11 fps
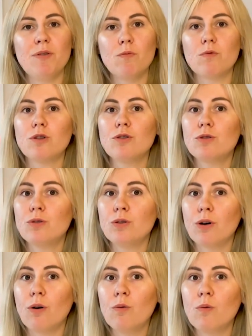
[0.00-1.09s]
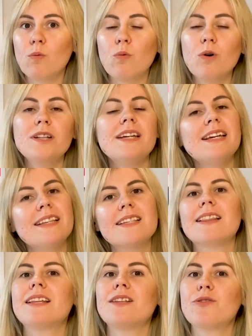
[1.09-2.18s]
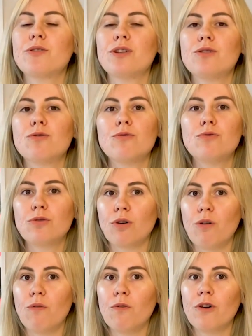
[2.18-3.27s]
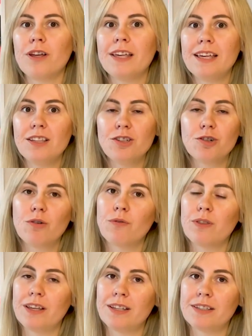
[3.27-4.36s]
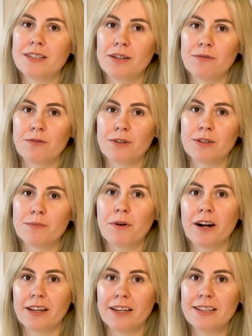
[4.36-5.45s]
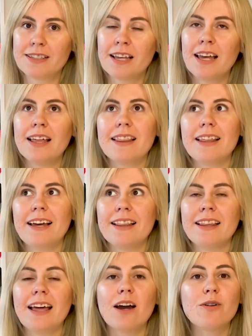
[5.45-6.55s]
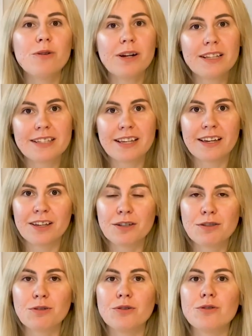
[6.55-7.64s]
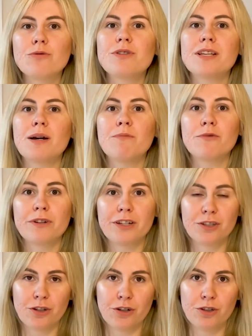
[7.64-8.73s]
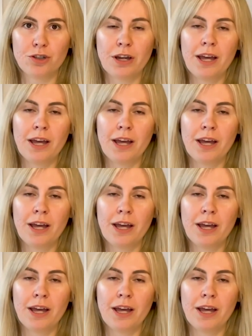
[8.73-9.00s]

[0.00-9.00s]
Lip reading: you want to know what is it that you need to draw for each of these different markets, then a good idea is to do some research.